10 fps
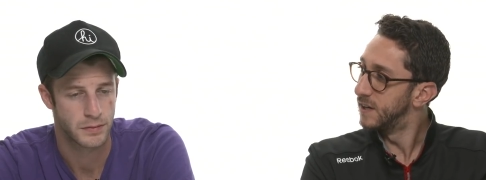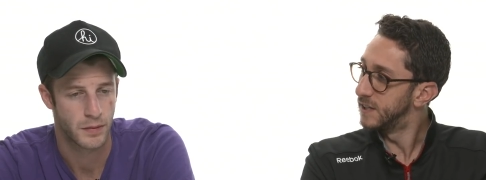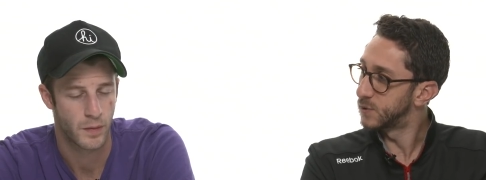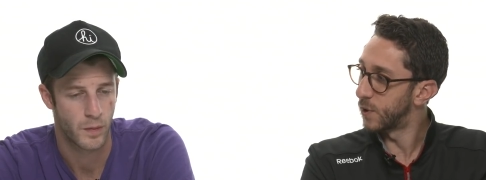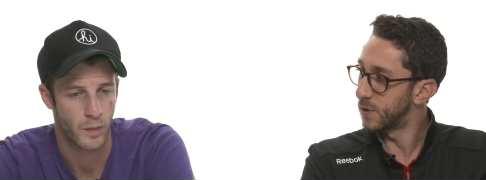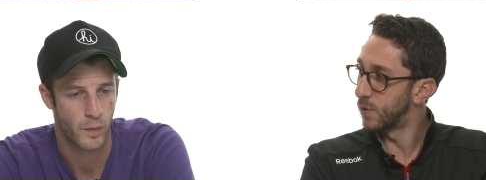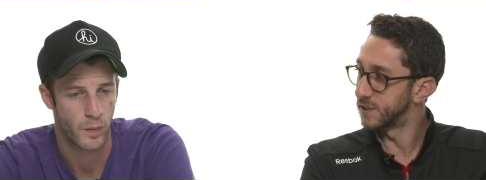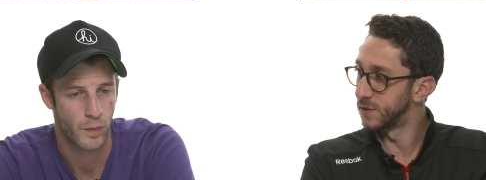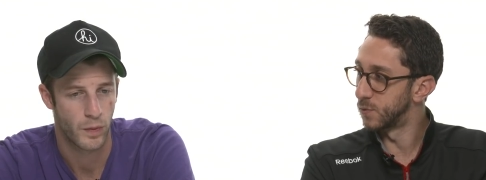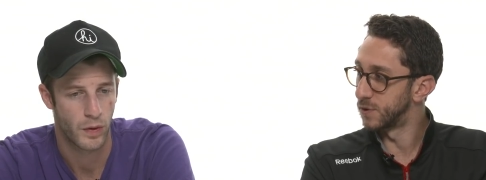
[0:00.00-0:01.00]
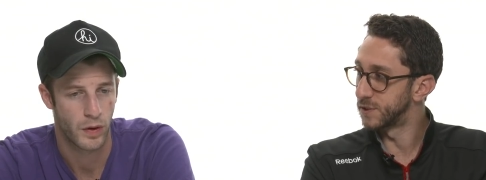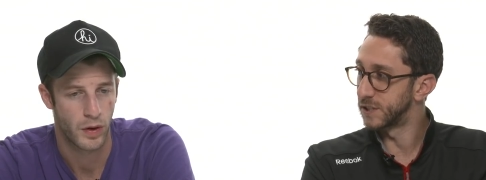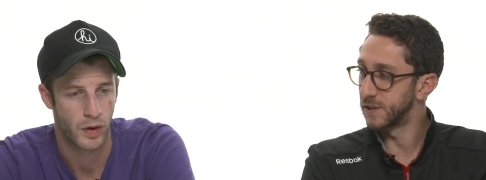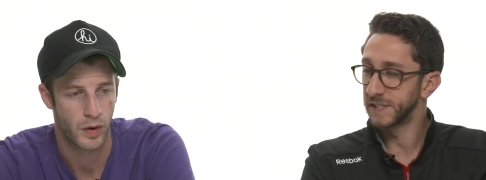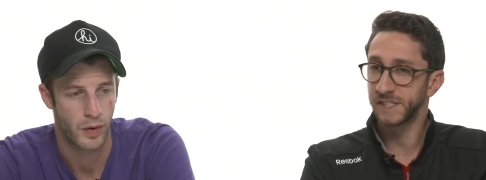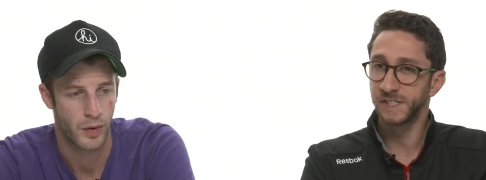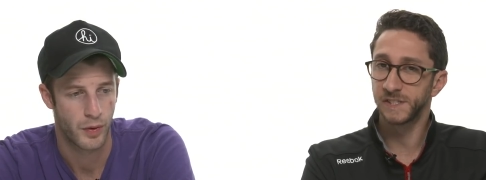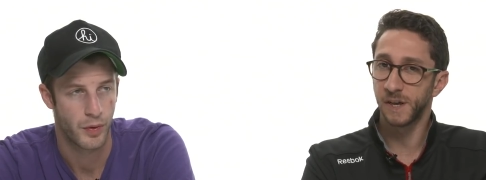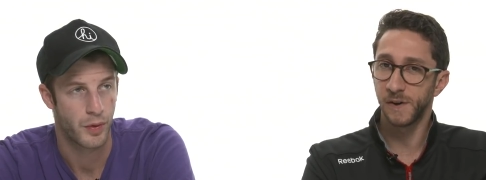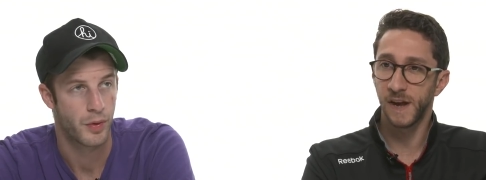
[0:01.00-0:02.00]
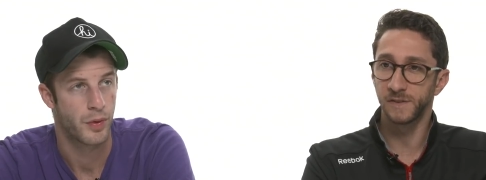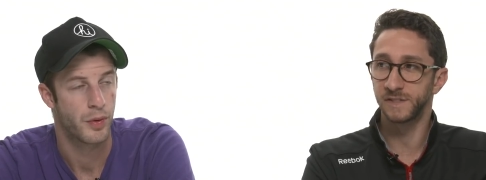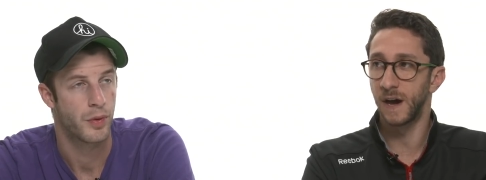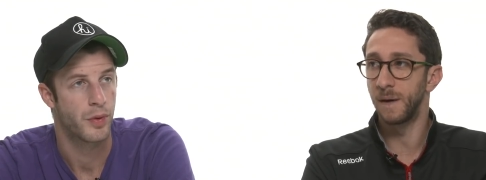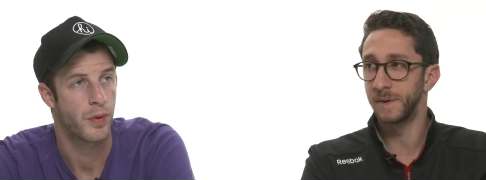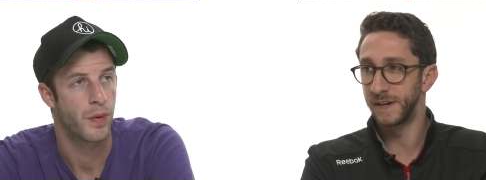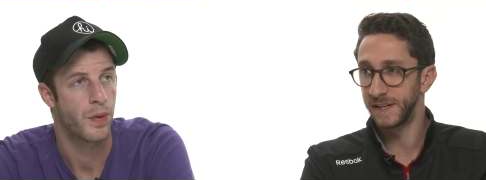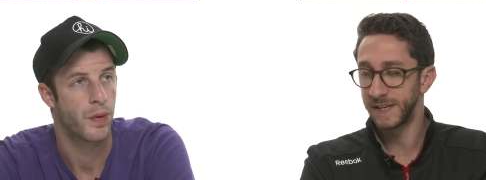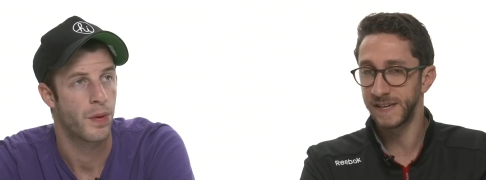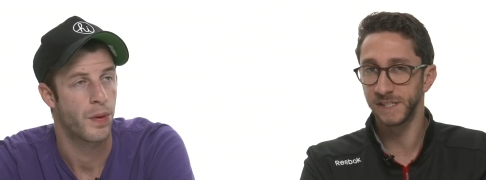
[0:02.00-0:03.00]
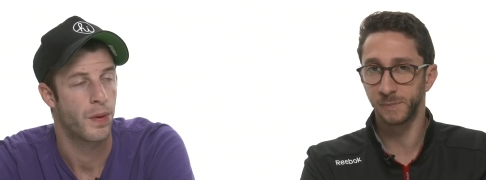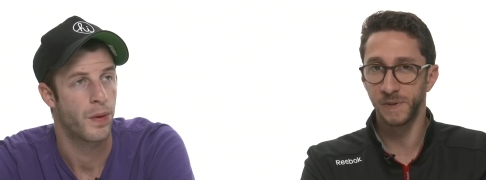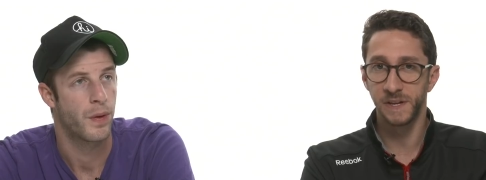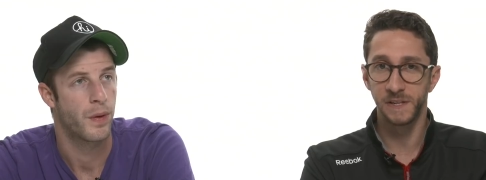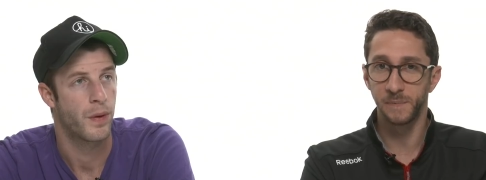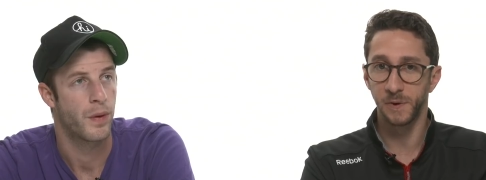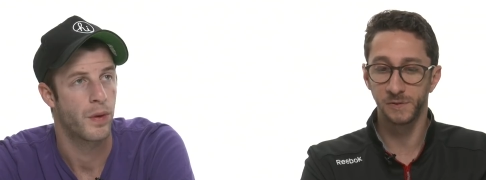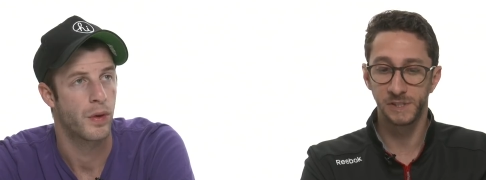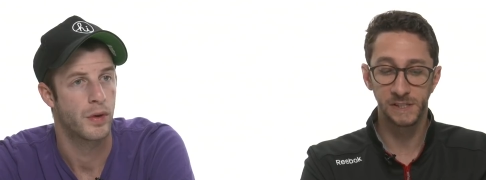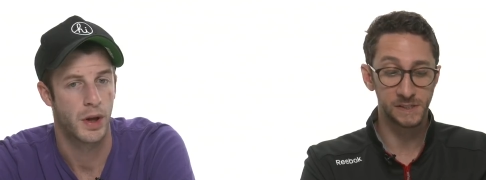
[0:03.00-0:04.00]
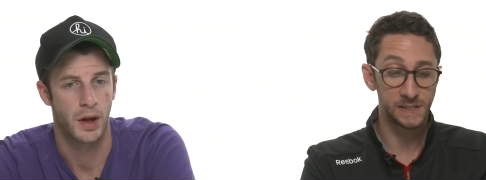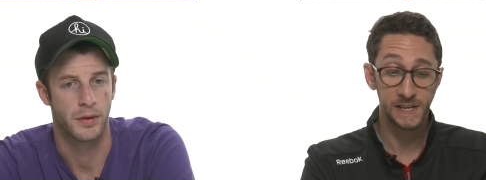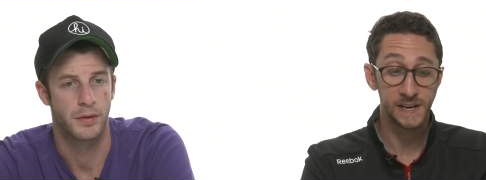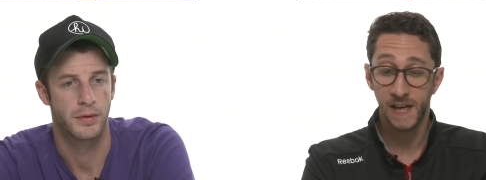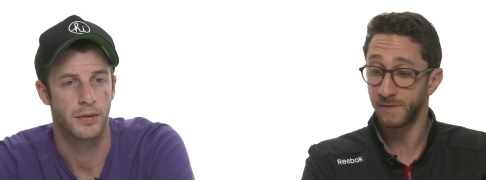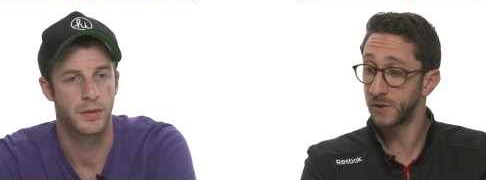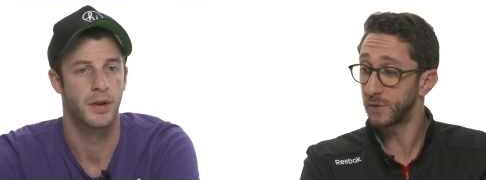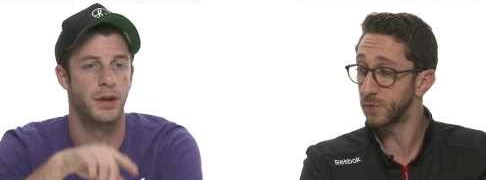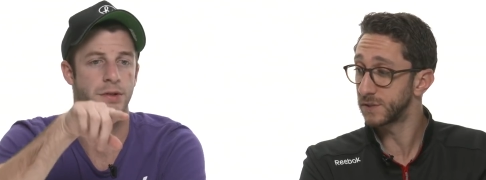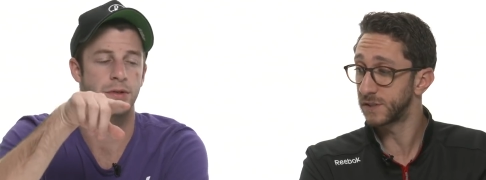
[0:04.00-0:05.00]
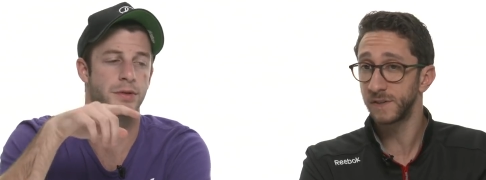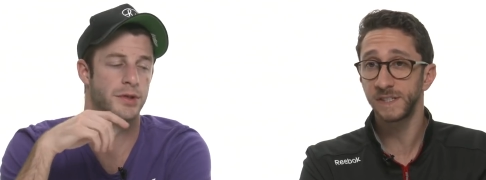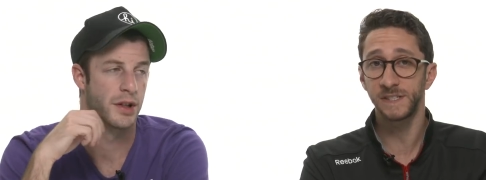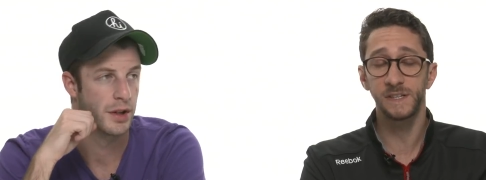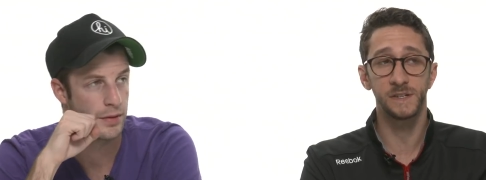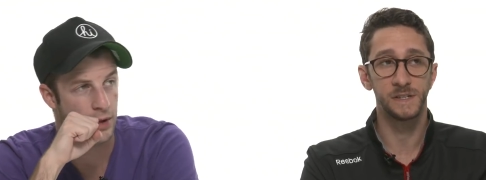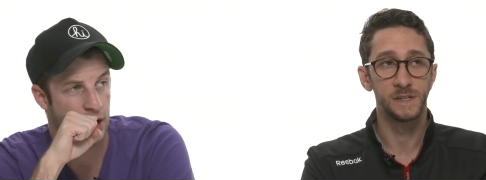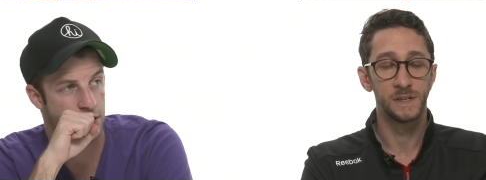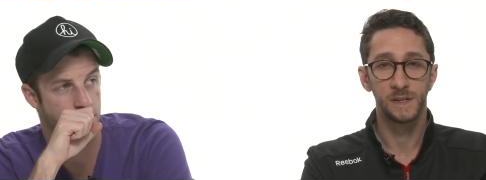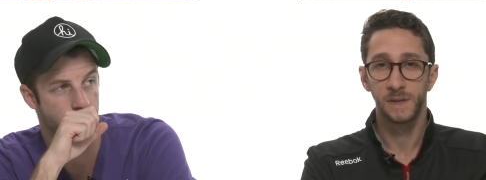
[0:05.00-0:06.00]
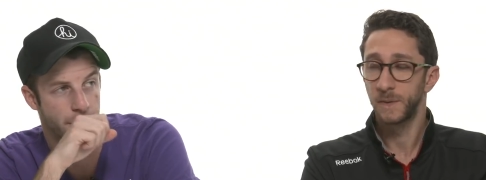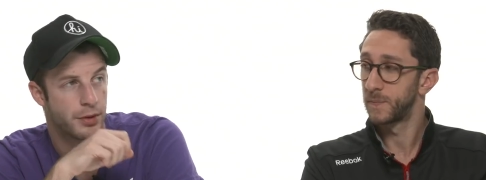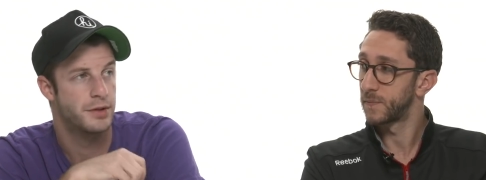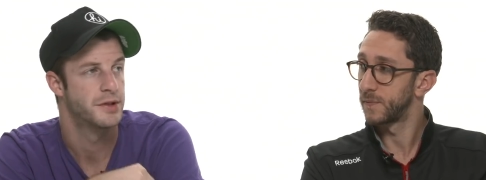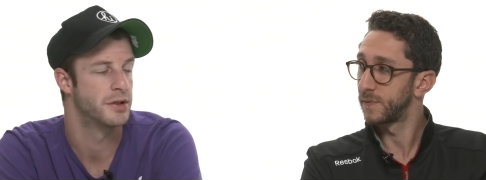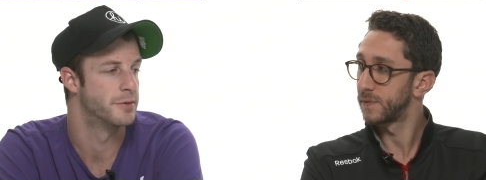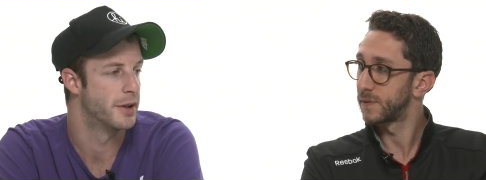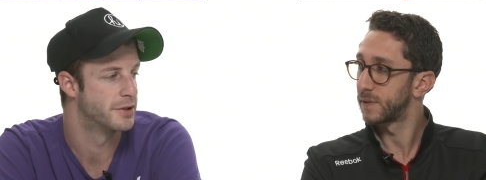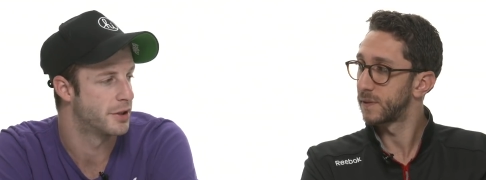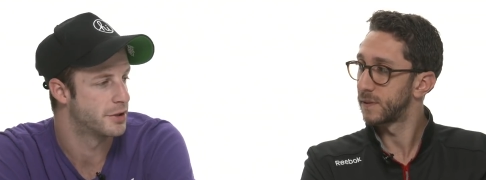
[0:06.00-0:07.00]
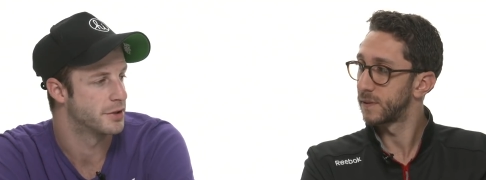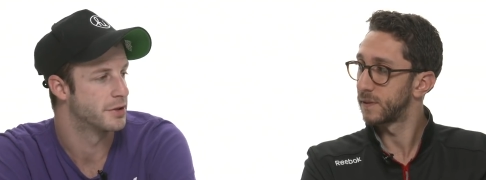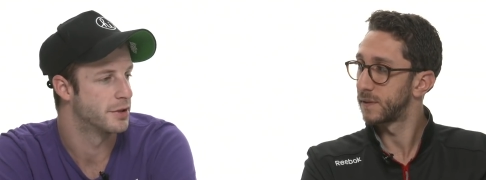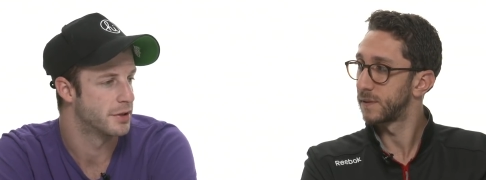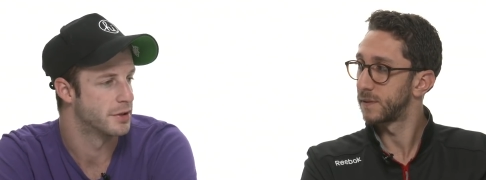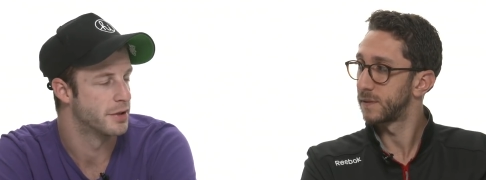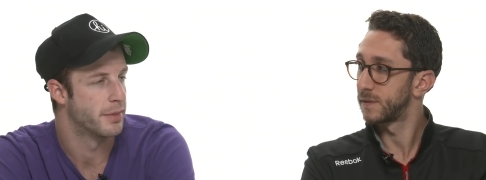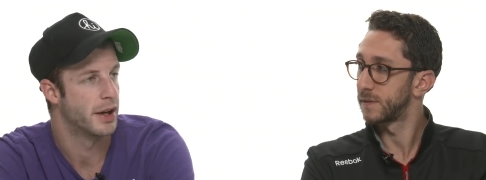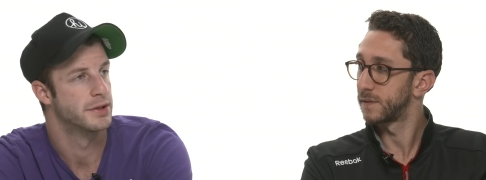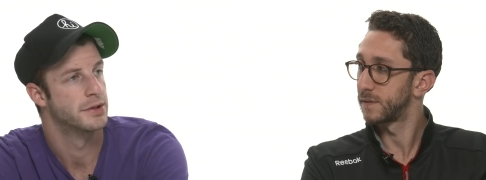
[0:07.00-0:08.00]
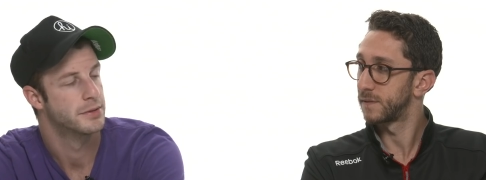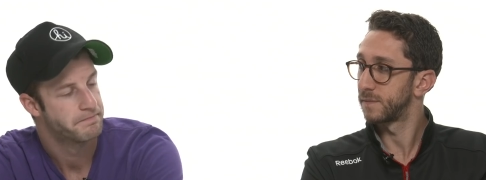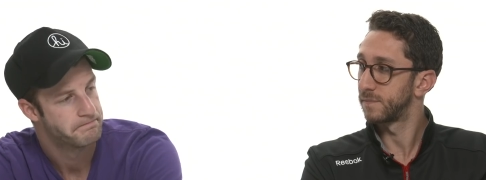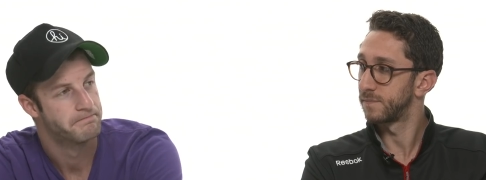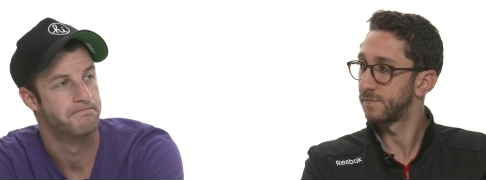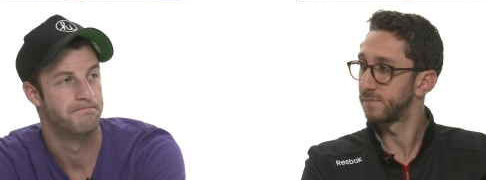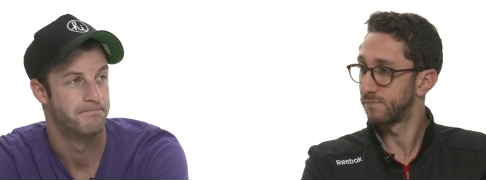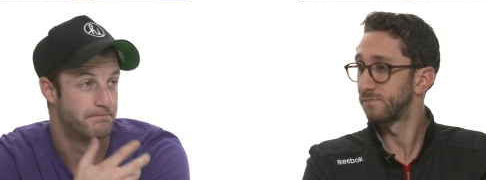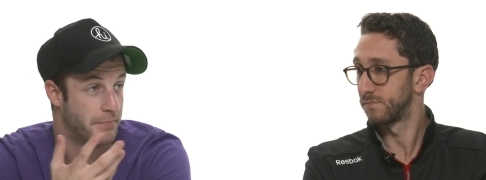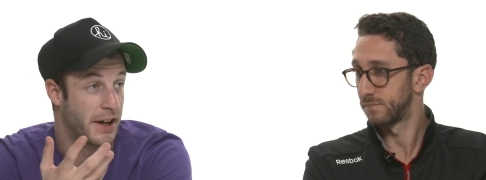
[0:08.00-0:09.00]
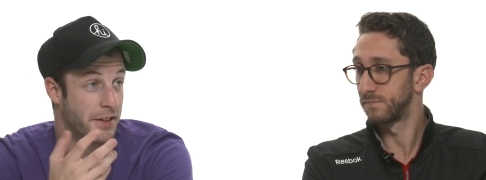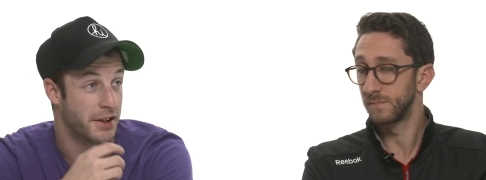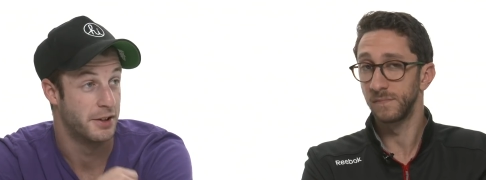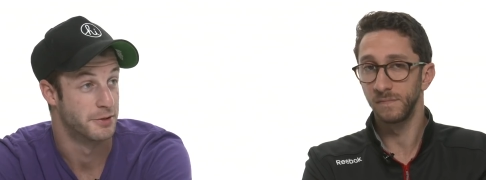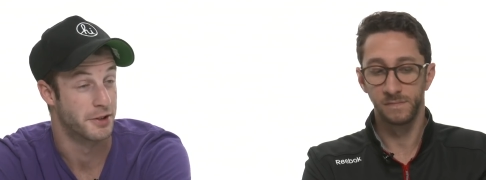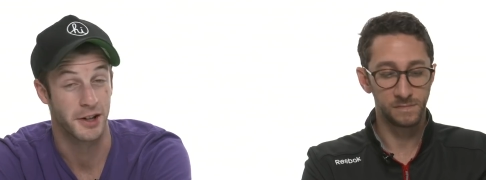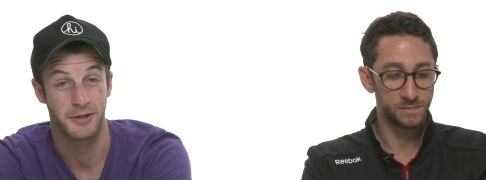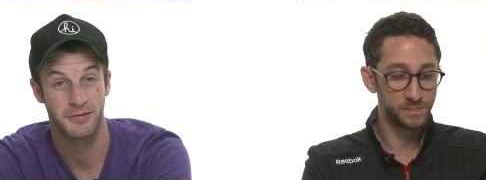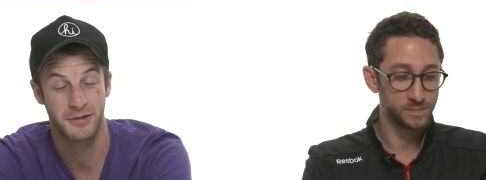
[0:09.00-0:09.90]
Speaker 1: is what he was in the World Series, considering how dominant he has been in the postseason. Yeah. He didn't have a good World Series said either. The
Speaker 2: Dodgers would win the World Series based on Justin Turner's at bats, and I think he was right.